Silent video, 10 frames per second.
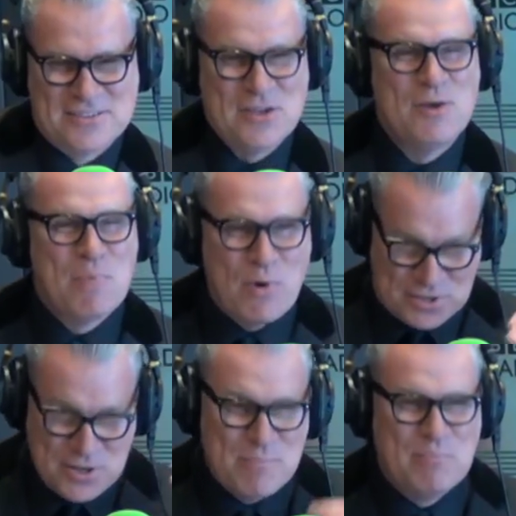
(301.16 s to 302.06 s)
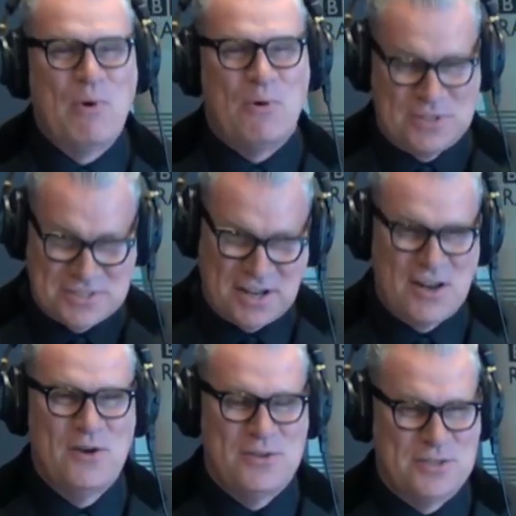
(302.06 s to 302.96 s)
So yes. you bought
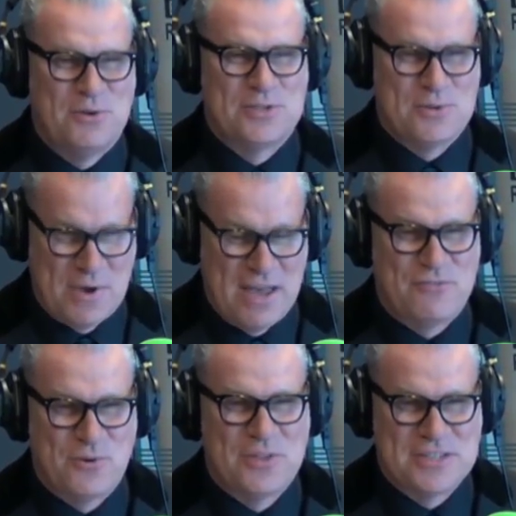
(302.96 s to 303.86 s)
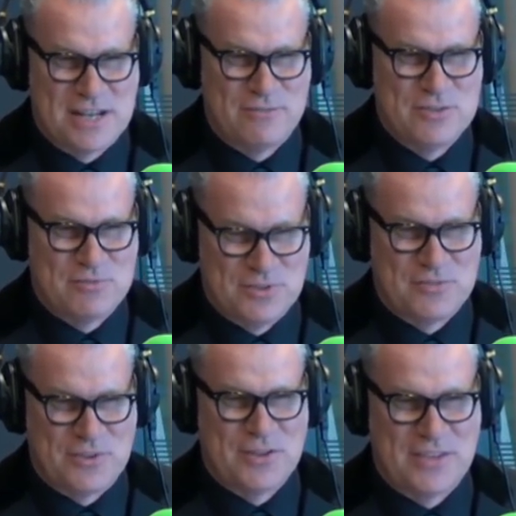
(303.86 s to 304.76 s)
clothes in order to wear for the television,
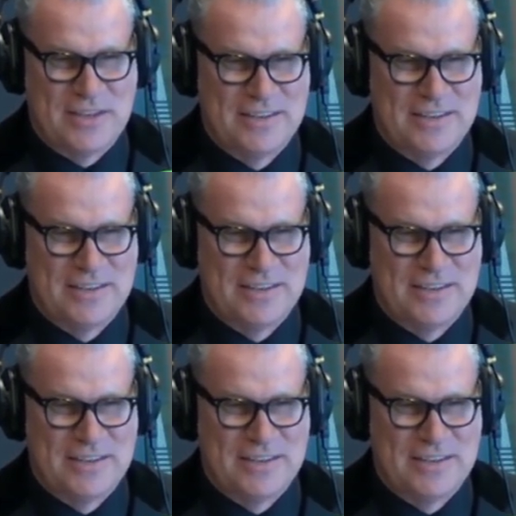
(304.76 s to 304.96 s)
yes, for the thing.